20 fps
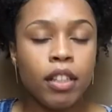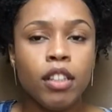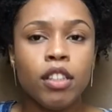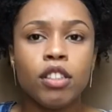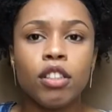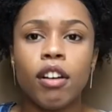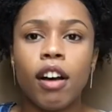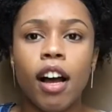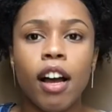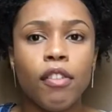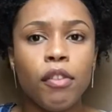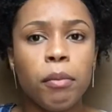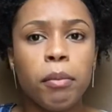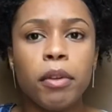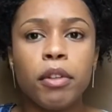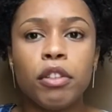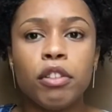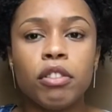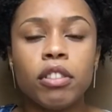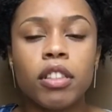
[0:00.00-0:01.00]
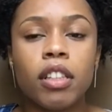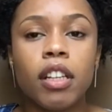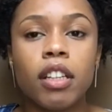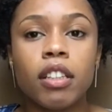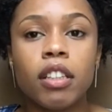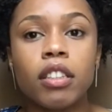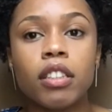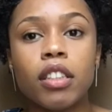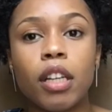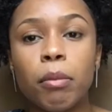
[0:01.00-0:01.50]
So I haven't been using it
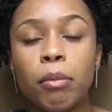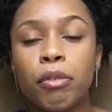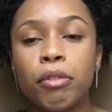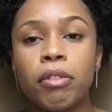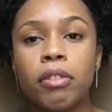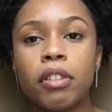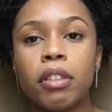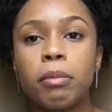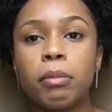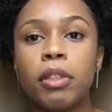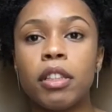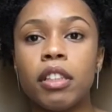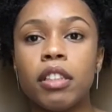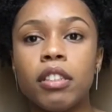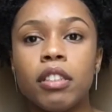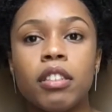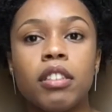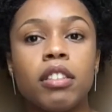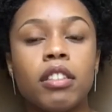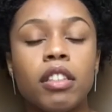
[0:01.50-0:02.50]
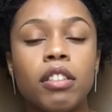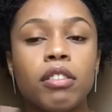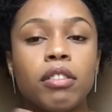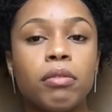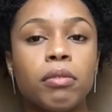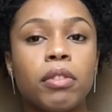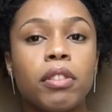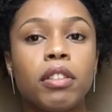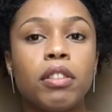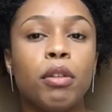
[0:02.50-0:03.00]
in the summer really because
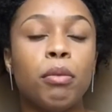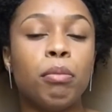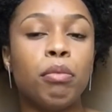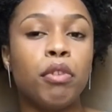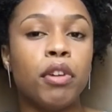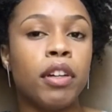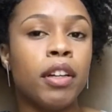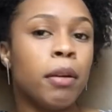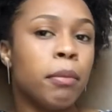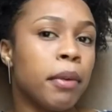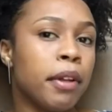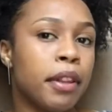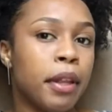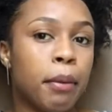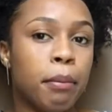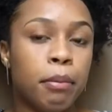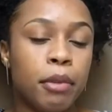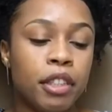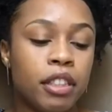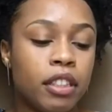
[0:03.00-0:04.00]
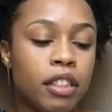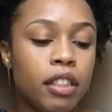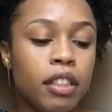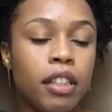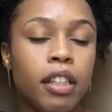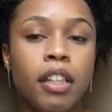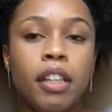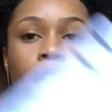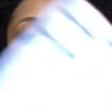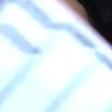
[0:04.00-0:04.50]
there's really no point, I'm not that
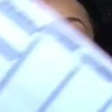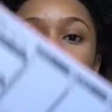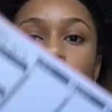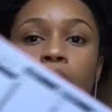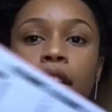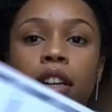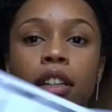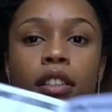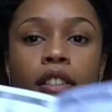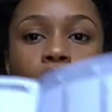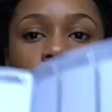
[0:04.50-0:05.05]
busy. But